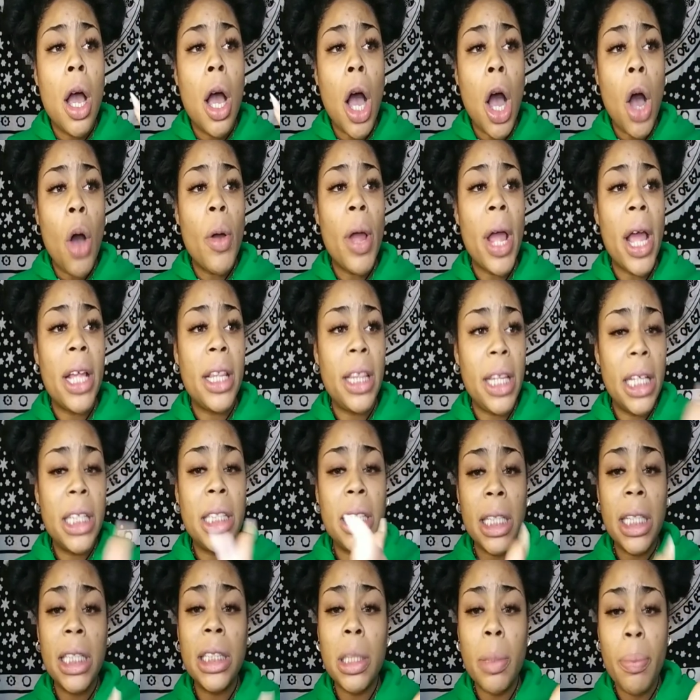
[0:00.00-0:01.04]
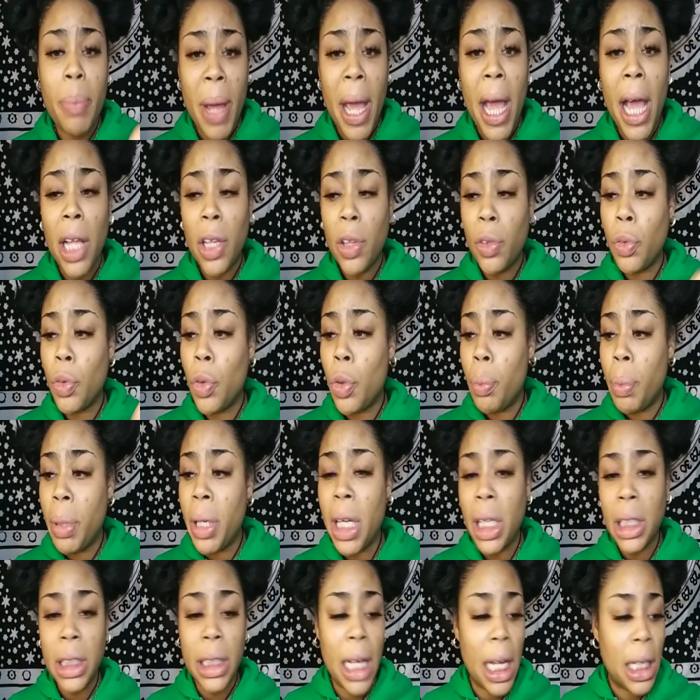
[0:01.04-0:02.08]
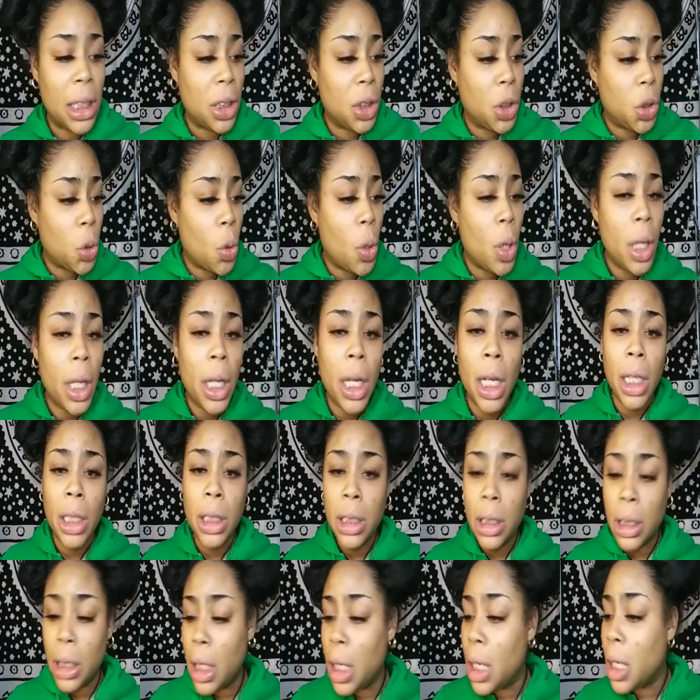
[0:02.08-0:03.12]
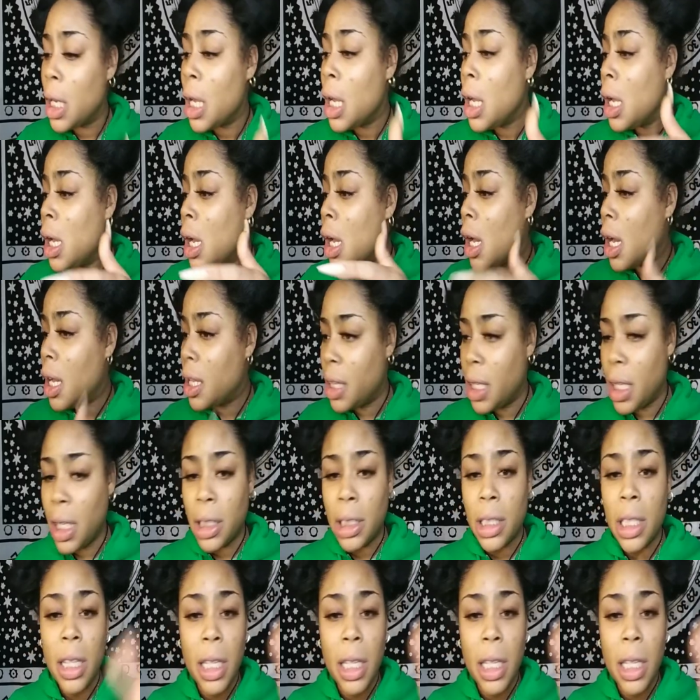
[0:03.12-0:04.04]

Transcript: okay, this is a bathroom because it has a toilet, sink, a this.